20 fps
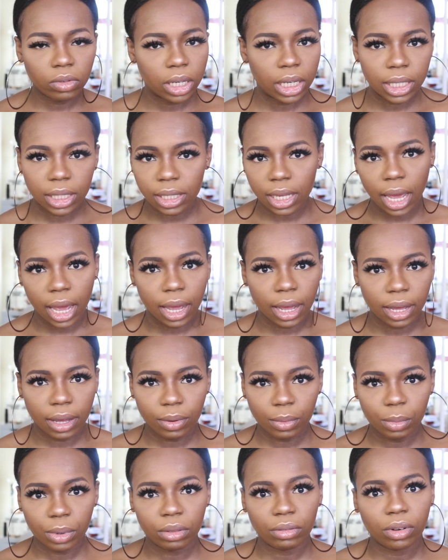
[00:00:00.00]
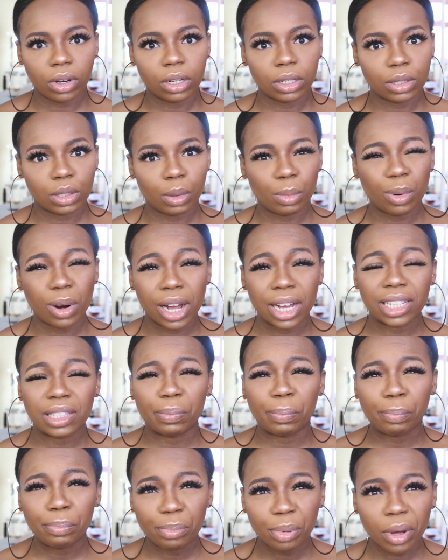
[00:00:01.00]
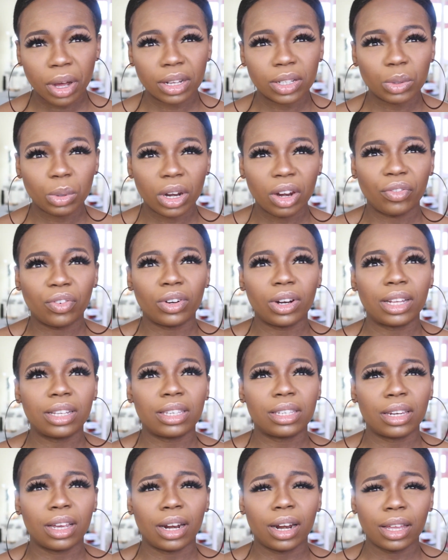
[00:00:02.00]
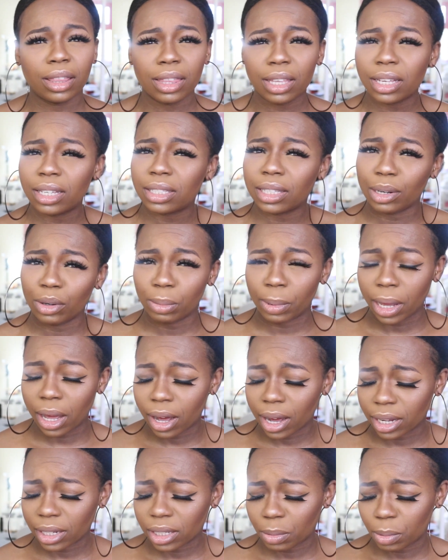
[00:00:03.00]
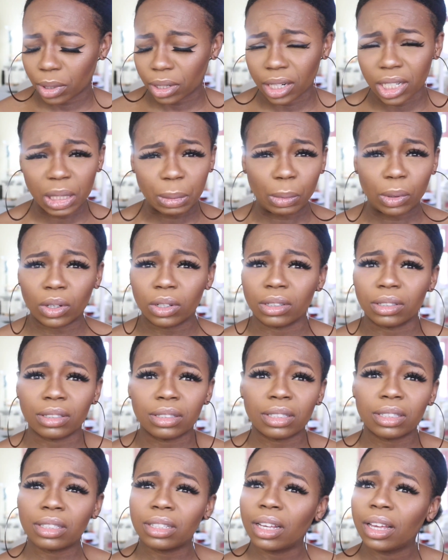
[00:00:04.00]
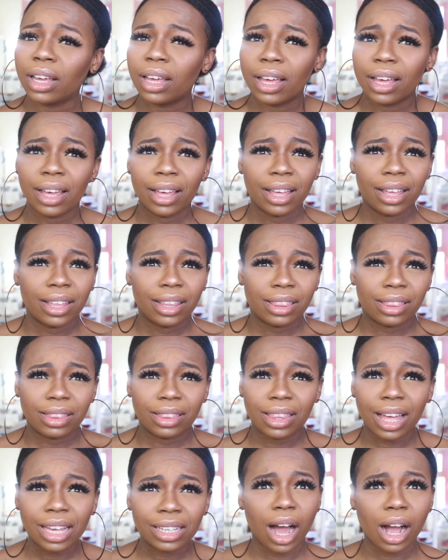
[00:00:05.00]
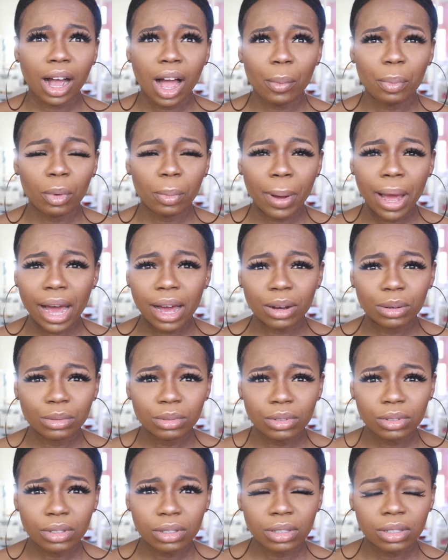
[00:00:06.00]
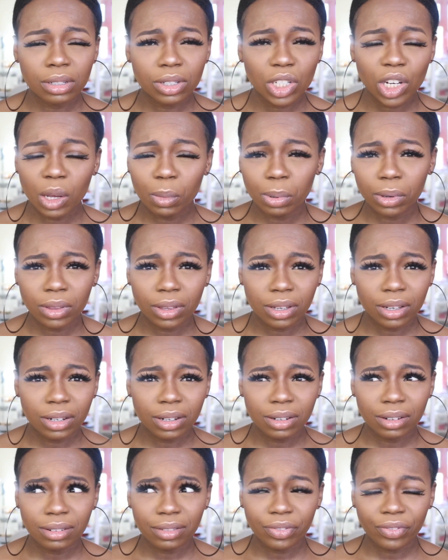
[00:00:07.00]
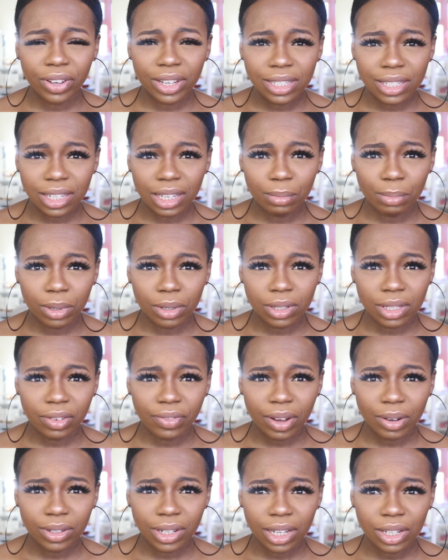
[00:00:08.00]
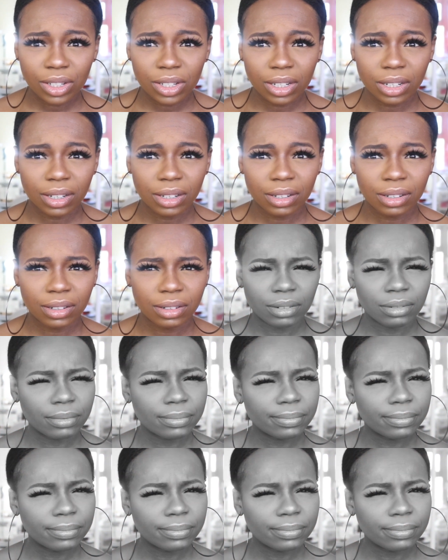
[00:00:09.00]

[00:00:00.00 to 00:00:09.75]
really say with regards to the price. But £24.99 I think is a little bit high, to be honest, because that's a couple pounds cheaper than Fenty Beauty foundation.